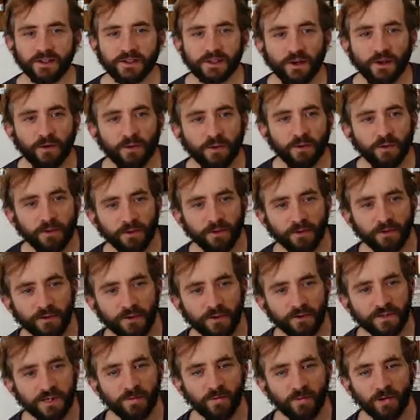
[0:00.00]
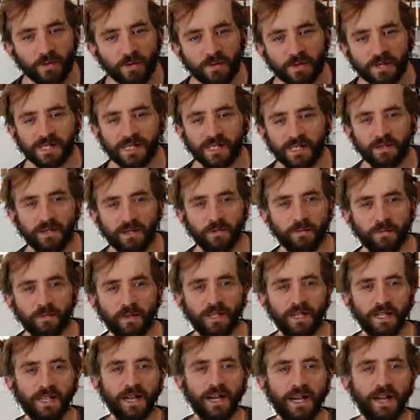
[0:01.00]
So 15 more minutes, then we're
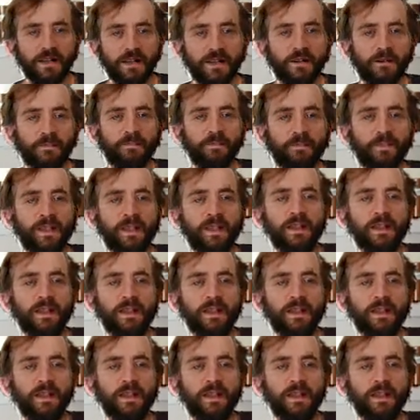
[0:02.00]
going to get out of here.